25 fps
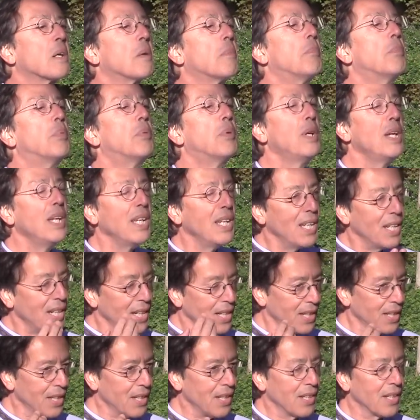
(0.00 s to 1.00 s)
Bring it
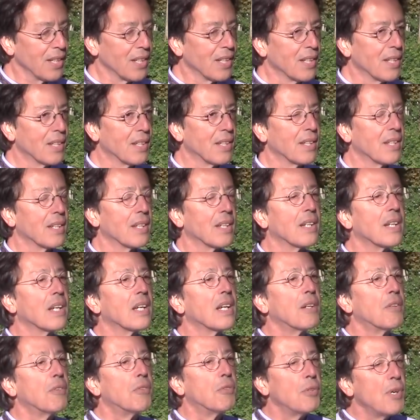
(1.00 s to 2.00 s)
in.
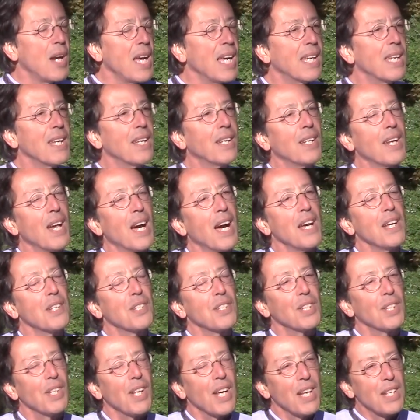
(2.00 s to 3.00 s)

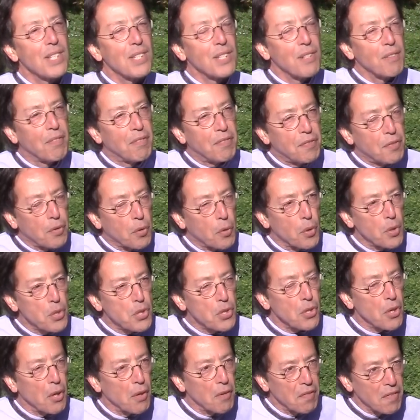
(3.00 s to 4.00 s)
Recognize it as the
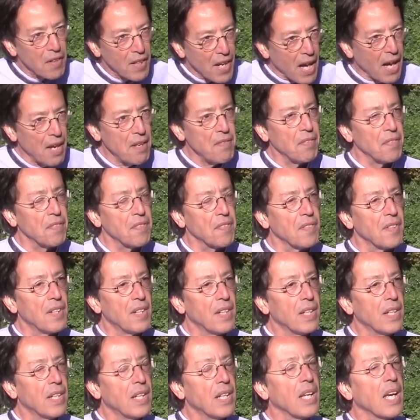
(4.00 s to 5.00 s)
force of life,
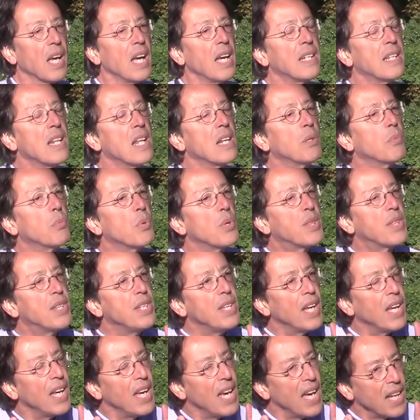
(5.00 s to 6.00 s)
and then with
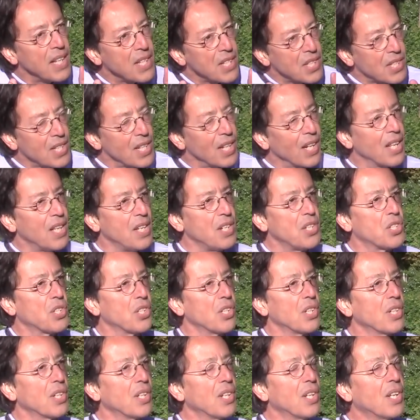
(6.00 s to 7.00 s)
the
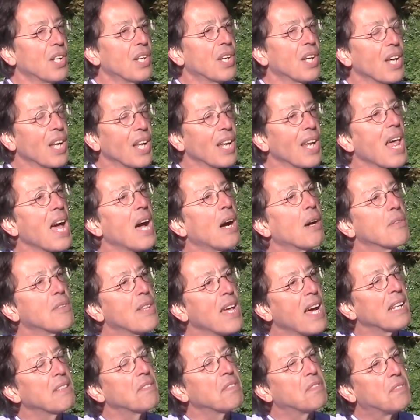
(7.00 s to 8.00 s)
exhalation, allow
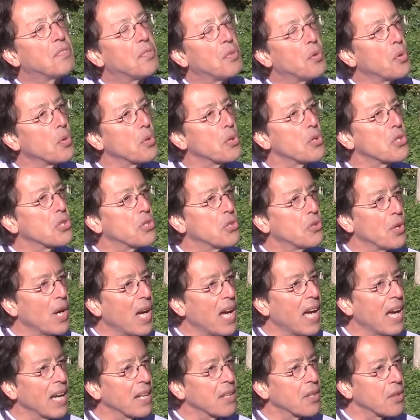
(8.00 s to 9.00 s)
that force to
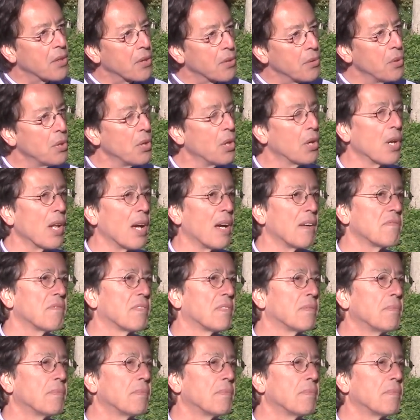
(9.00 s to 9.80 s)
act through your life.